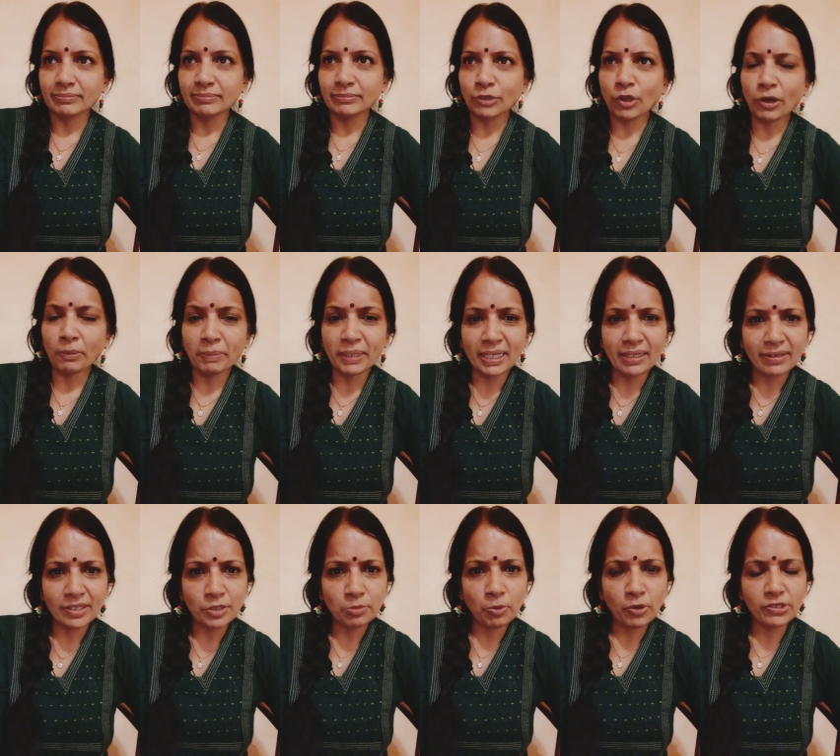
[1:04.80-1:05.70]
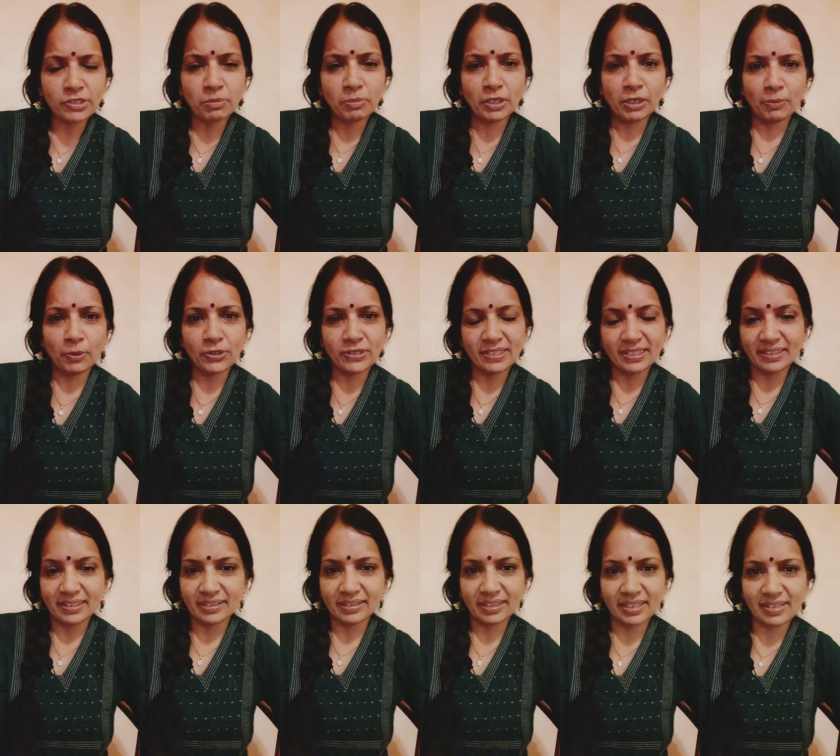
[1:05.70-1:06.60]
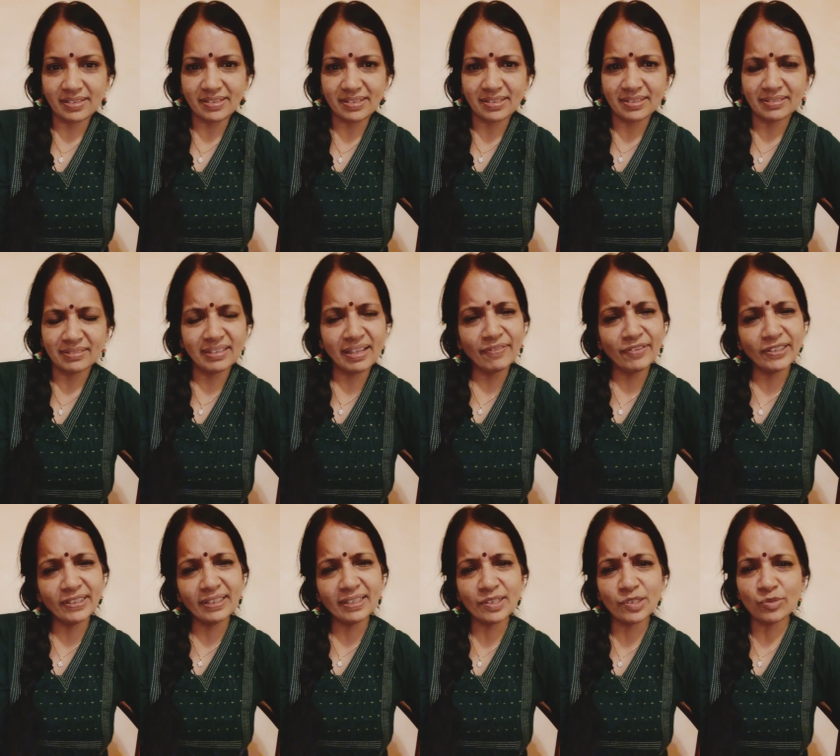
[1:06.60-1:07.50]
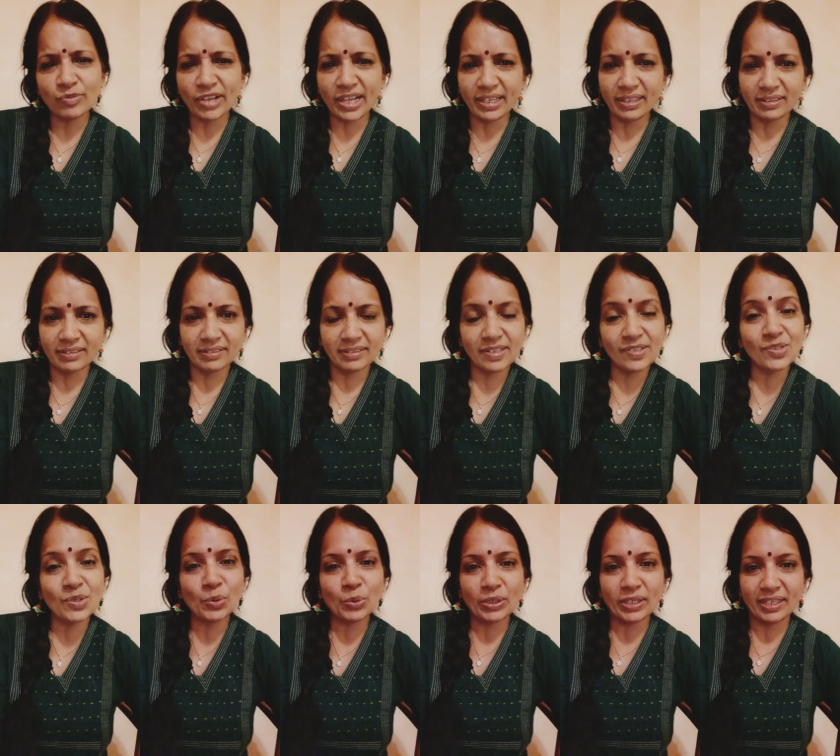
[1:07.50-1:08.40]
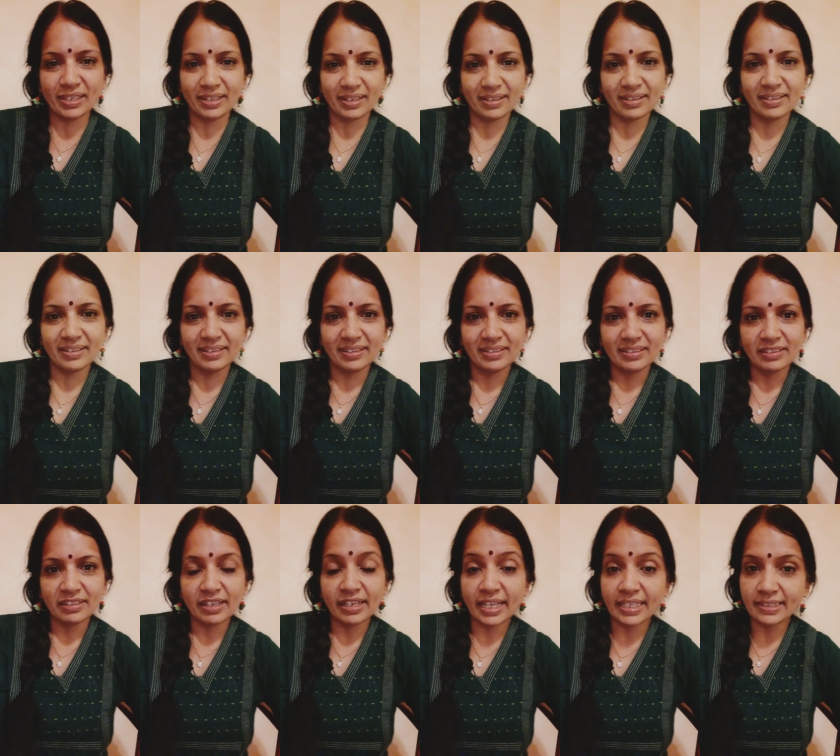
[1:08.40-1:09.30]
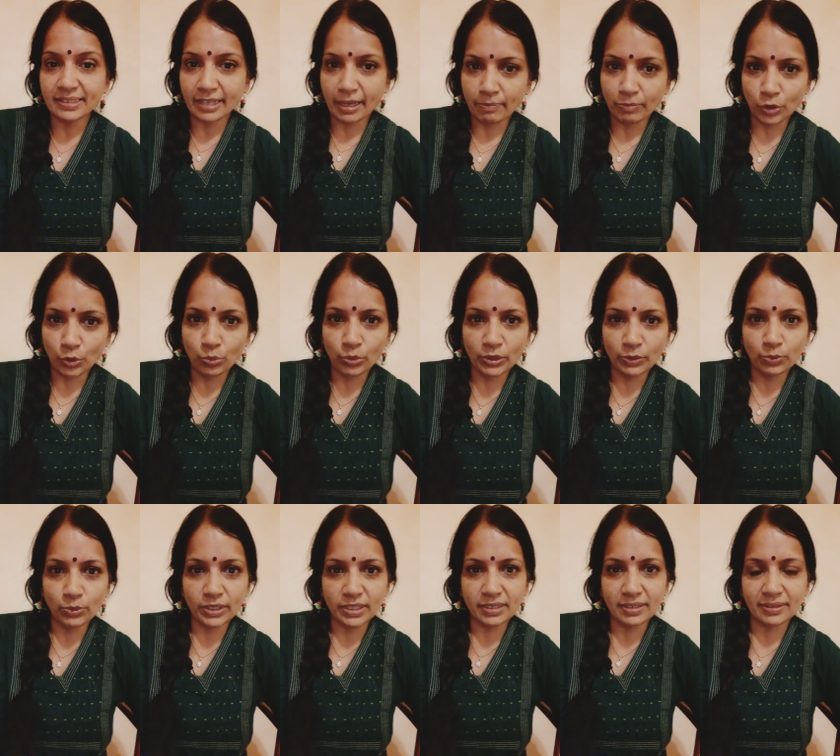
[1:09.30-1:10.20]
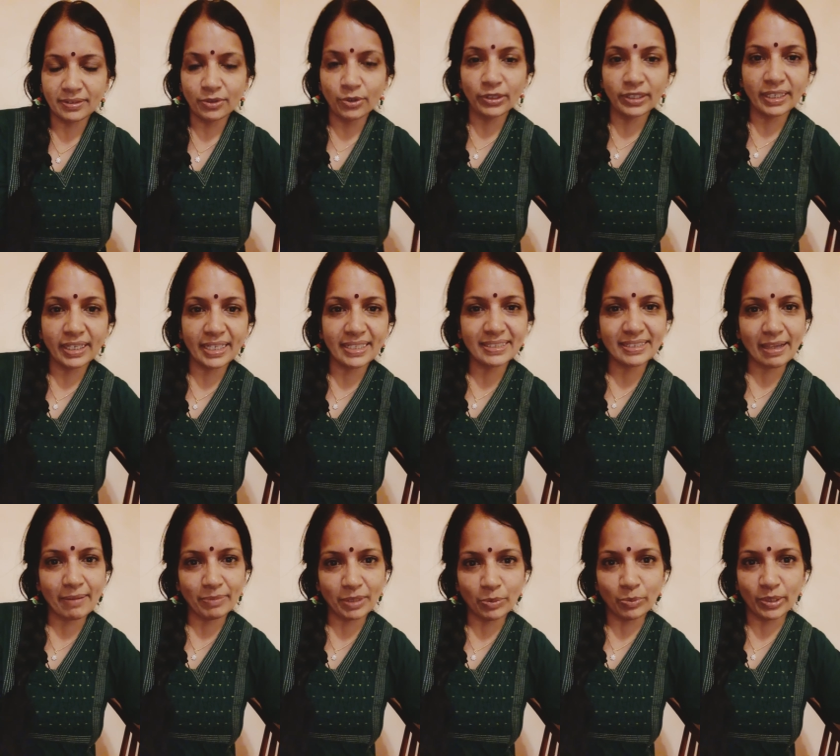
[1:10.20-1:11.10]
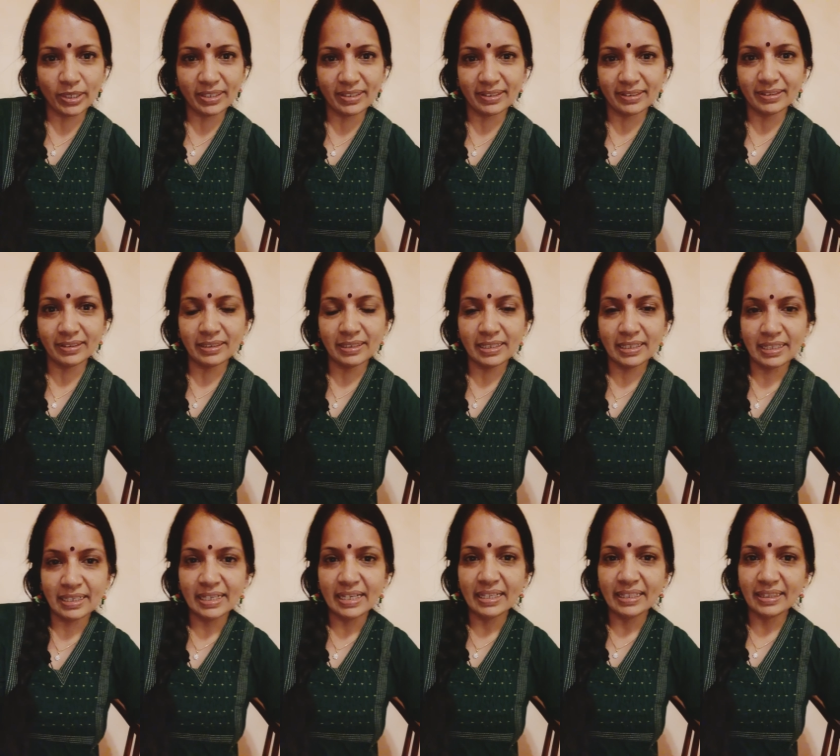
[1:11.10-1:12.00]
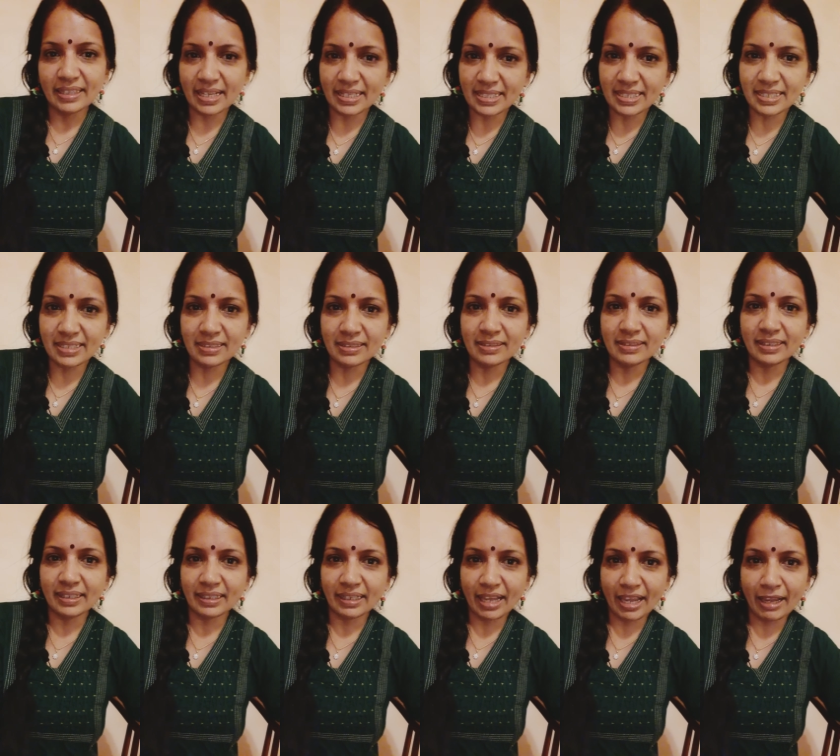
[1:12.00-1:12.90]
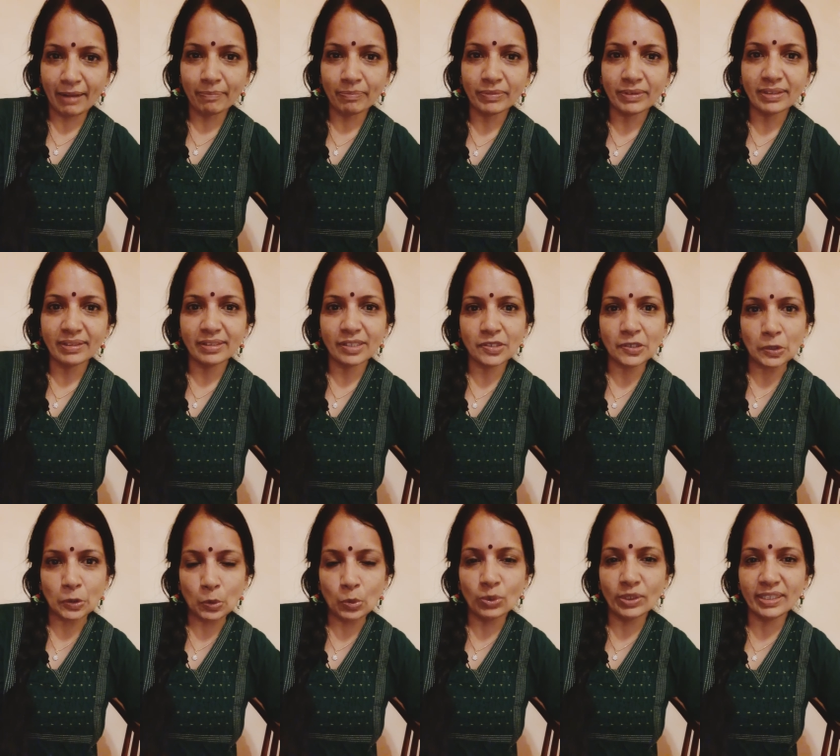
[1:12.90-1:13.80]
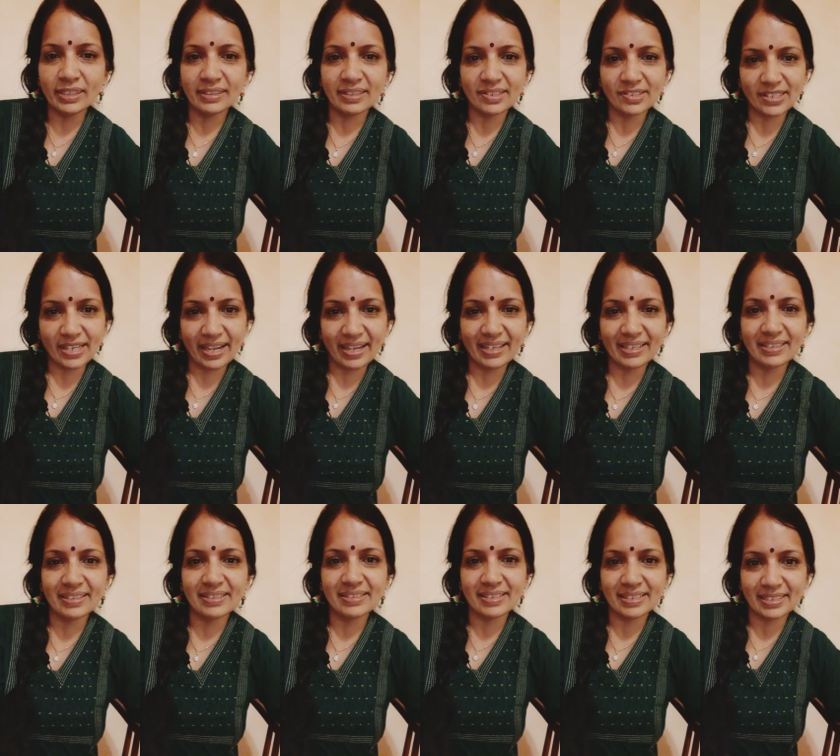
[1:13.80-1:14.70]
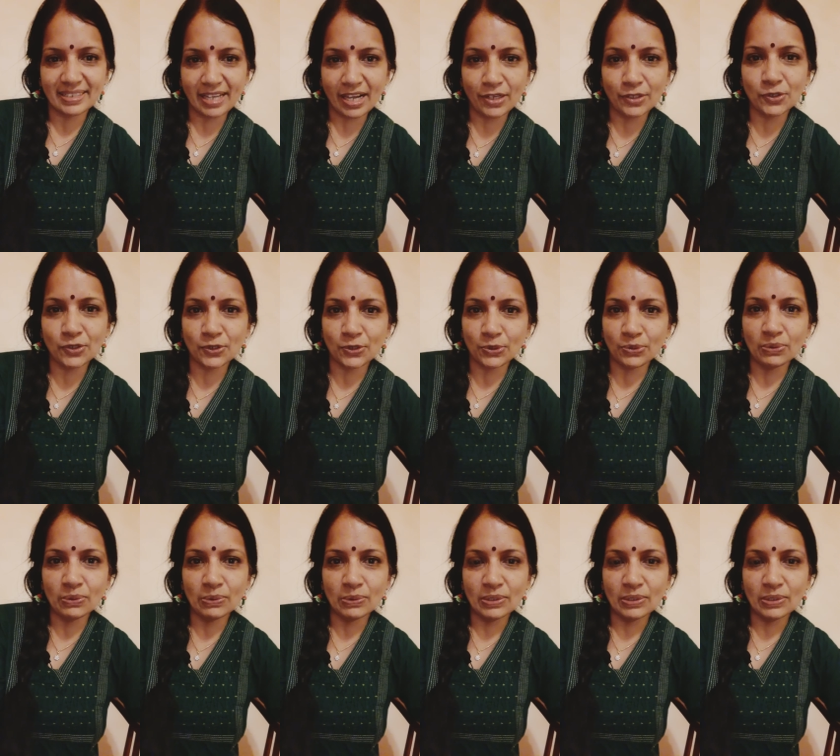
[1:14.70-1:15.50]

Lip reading: not being responsible about certain things. Everything is fine. It's okay. The next time they will do it or the next time they will learn. That's in the time. Slowly the child starts to,